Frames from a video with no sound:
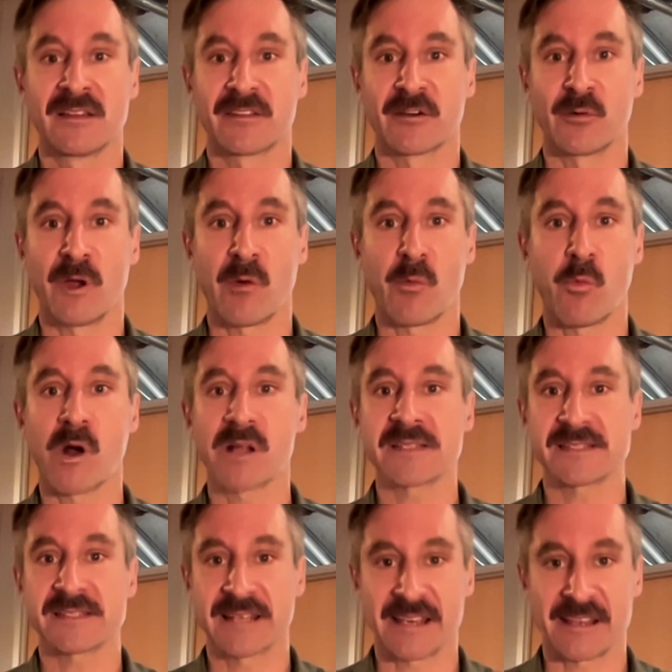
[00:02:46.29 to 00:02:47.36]
So we're
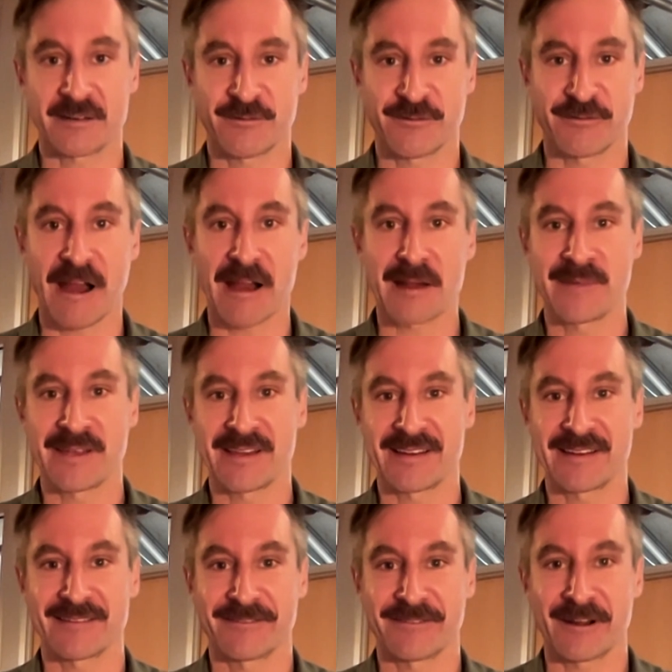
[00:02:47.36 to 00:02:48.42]
once again
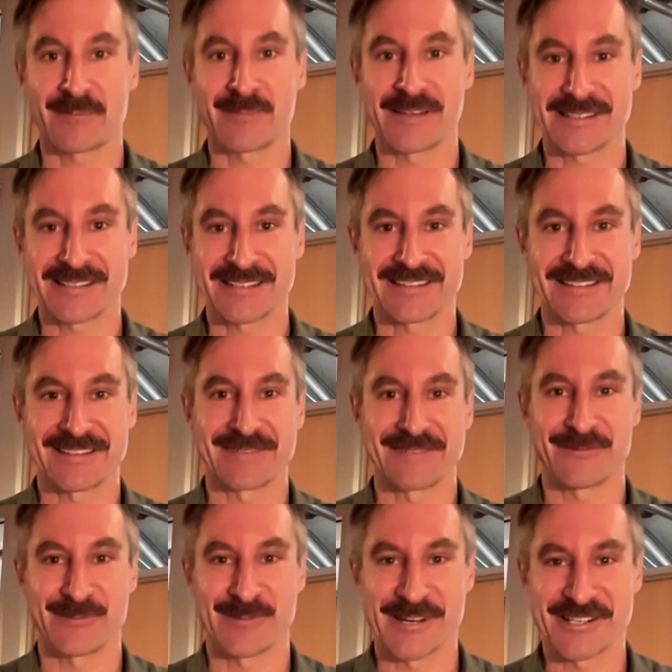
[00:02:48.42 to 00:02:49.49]
fragmenting this
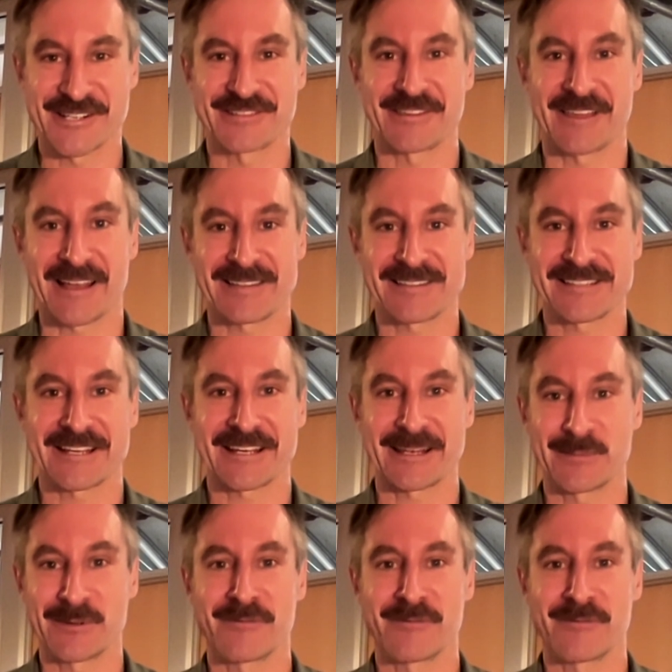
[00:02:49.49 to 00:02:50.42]
information landscape.